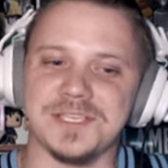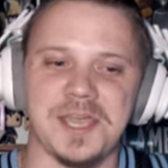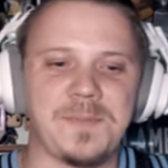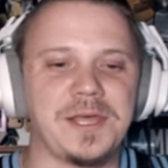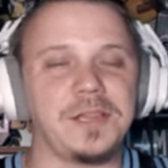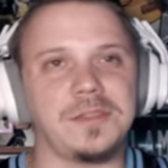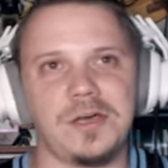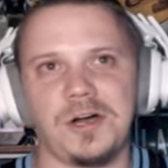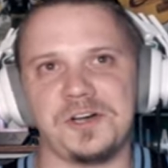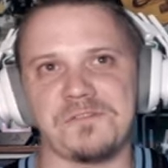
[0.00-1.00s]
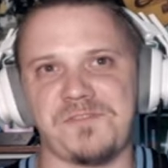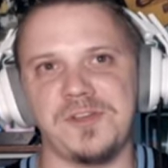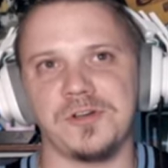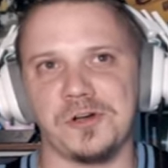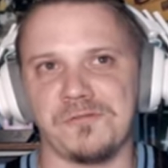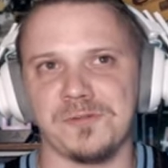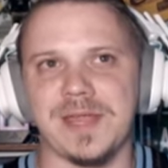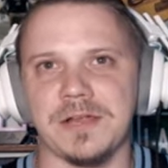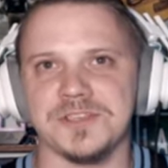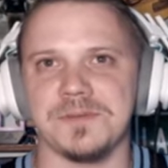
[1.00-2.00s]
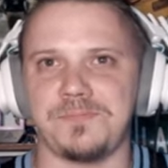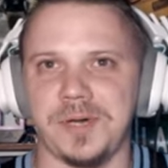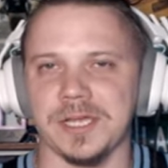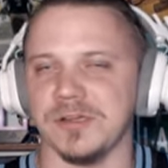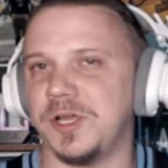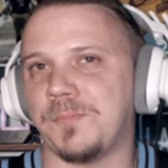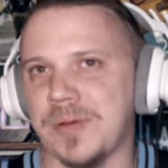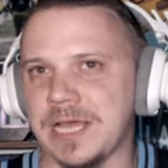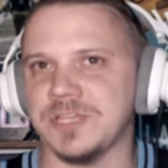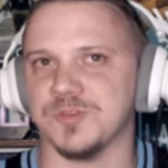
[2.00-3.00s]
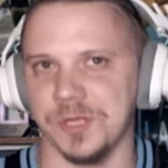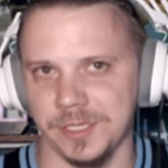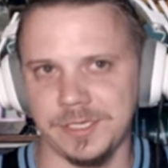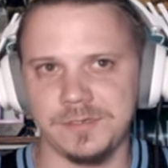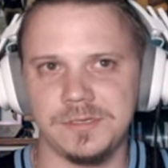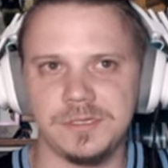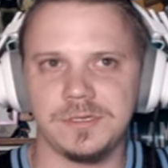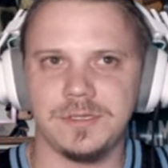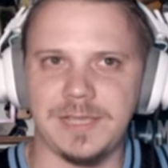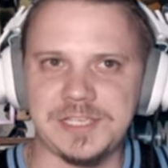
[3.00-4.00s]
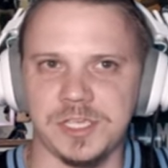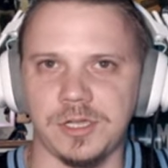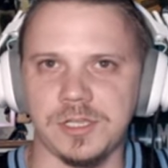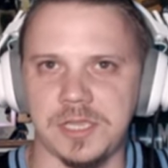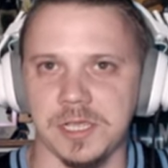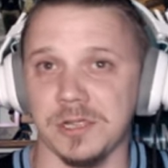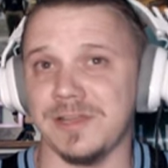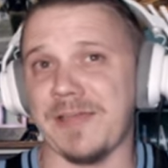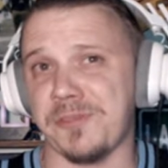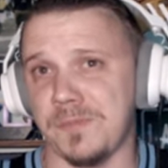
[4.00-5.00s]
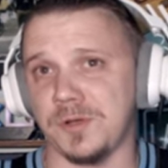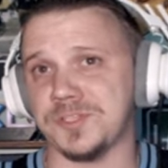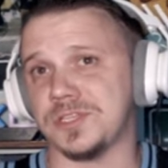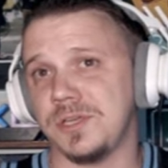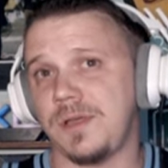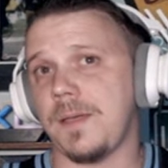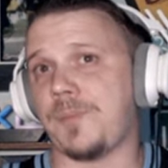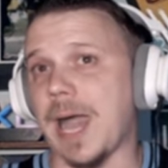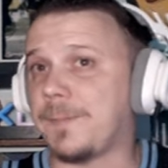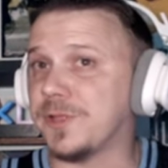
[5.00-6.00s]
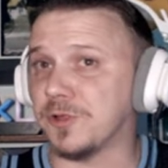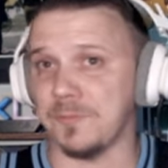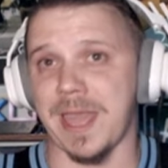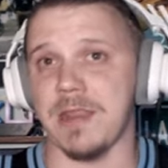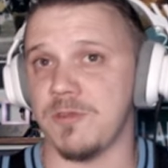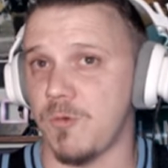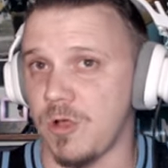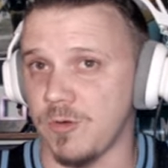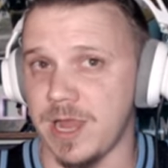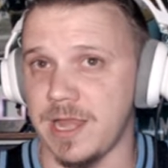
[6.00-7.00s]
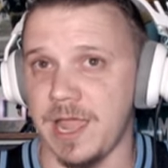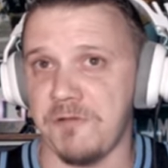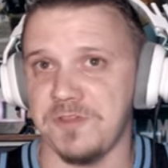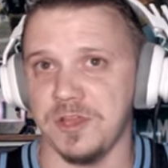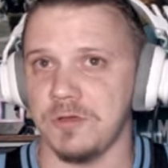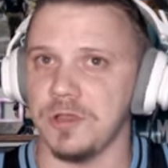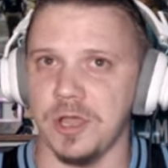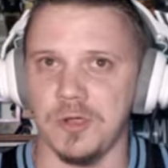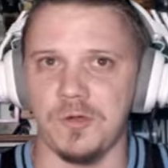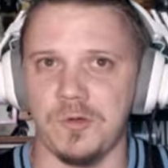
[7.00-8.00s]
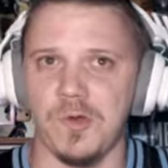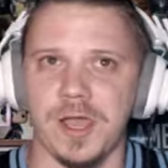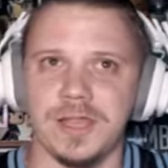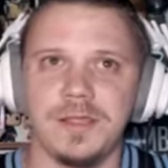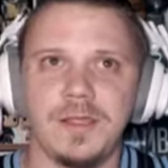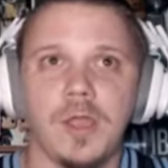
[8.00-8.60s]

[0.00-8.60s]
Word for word: It's going to be a long field goal from Harrison Butker. He'll probably drill it. He's a good kicker, not the most popular man in the world right now, if you don't know what.